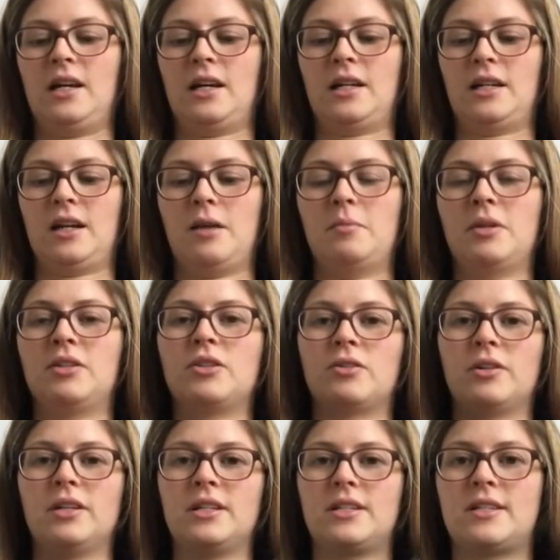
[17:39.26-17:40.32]
and I'm
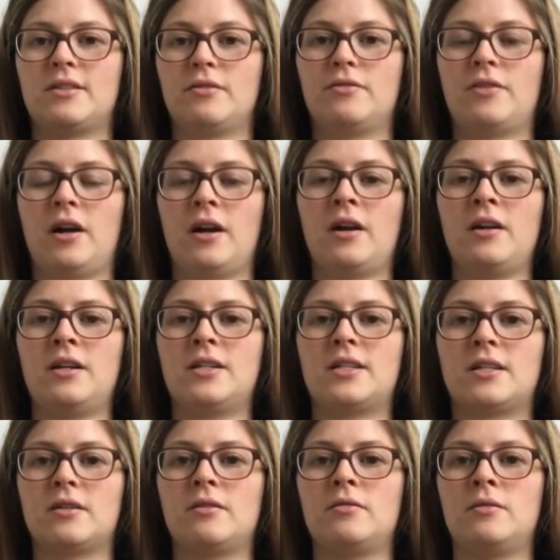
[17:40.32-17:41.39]
enjoying it so far.
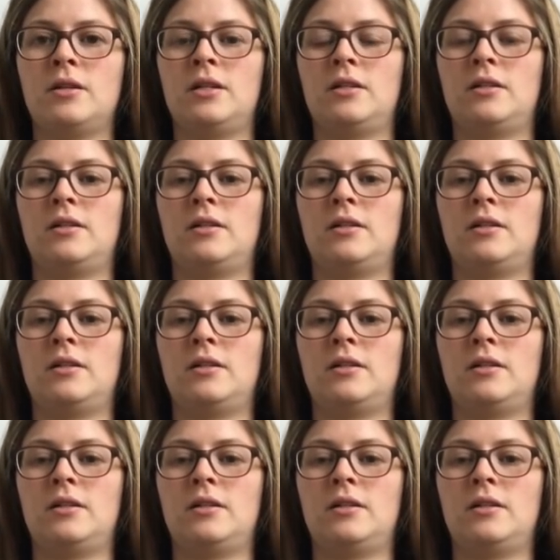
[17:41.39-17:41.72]
So,